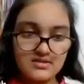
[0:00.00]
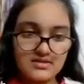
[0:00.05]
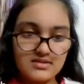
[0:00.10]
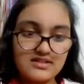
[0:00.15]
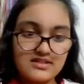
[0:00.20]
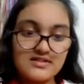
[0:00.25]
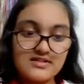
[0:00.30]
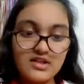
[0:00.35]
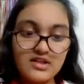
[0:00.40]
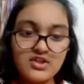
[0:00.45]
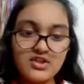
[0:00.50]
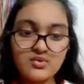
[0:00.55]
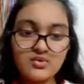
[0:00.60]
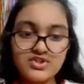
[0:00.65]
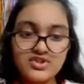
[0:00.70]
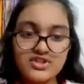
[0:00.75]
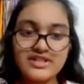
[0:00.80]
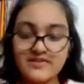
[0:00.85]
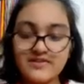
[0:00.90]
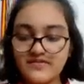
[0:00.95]
There's a
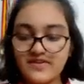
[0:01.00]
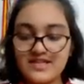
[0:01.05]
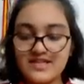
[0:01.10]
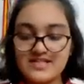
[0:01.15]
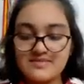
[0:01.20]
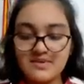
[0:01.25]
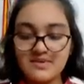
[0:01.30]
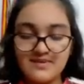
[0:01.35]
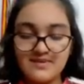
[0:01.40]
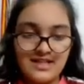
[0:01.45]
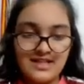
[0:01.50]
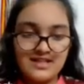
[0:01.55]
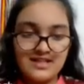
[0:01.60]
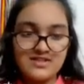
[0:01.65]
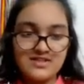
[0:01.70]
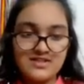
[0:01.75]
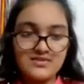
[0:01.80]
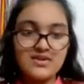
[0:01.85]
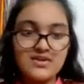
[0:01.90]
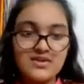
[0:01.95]
huge difference between
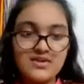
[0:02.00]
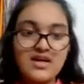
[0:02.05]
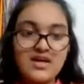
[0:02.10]
these two.